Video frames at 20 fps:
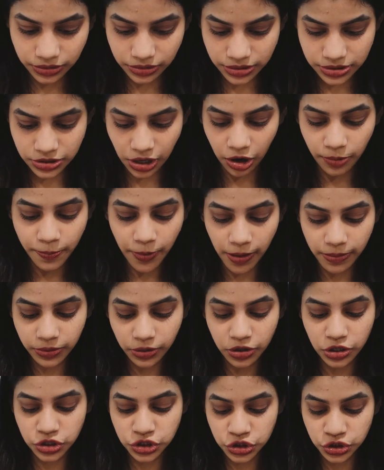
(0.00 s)
it's not probably
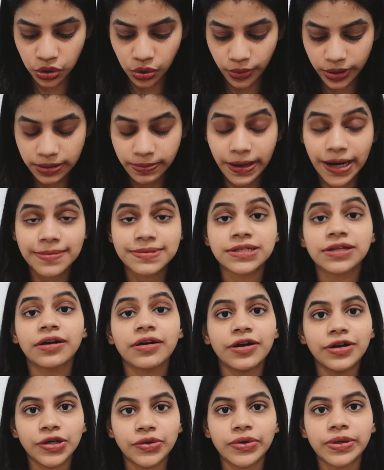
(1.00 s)
gonna show it, but I'm still
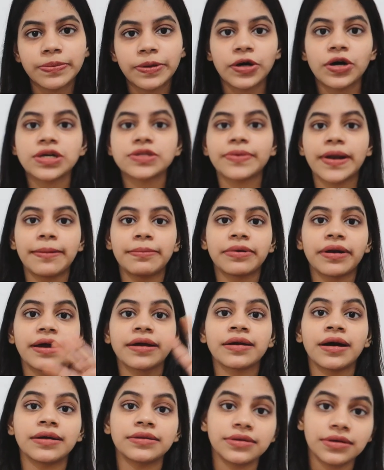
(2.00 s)
gonna do it because when I'm
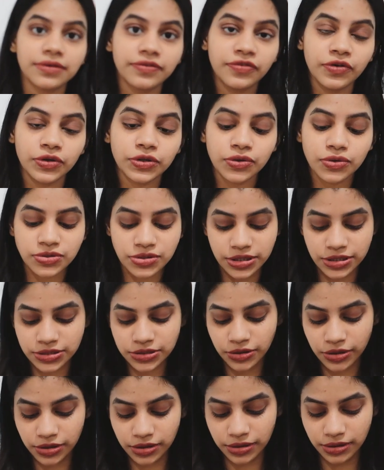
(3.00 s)
trying other photos, it's
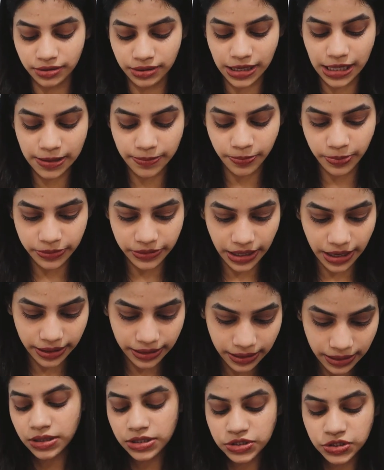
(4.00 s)
gonna help with that.